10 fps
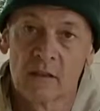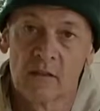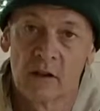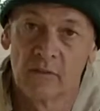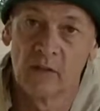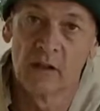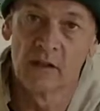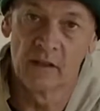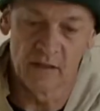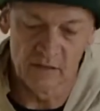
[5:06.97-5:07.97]
that I've done
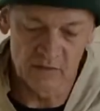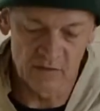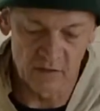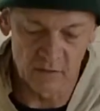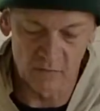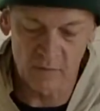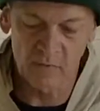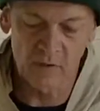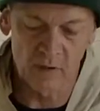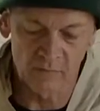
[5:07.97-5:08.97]
is a
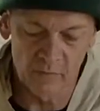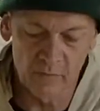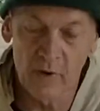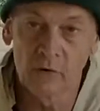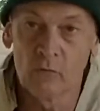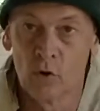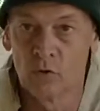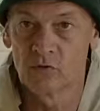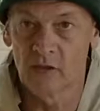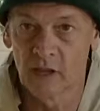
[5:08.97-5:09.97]
replica of a Mary
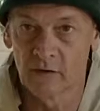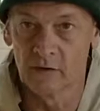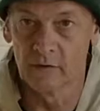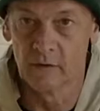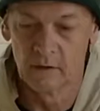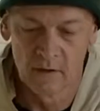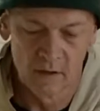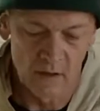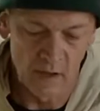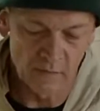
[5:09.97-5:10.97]
Rose tankard.
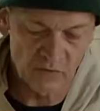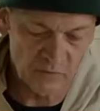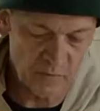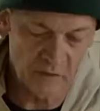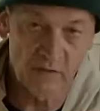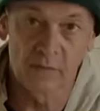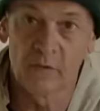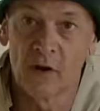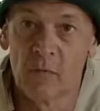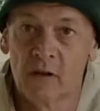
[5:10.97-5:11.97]
I've spent a
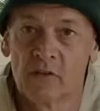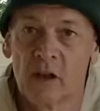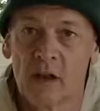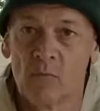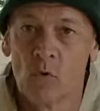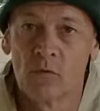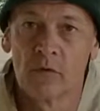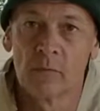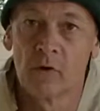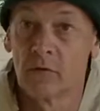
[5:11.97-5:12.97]
fair amount of time over in
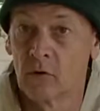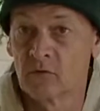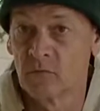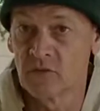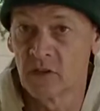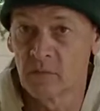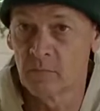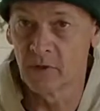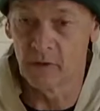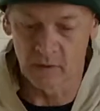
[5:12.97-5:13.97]
the Mary Rose Museum,
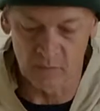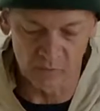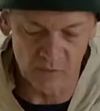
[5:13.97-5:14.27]
been there a couple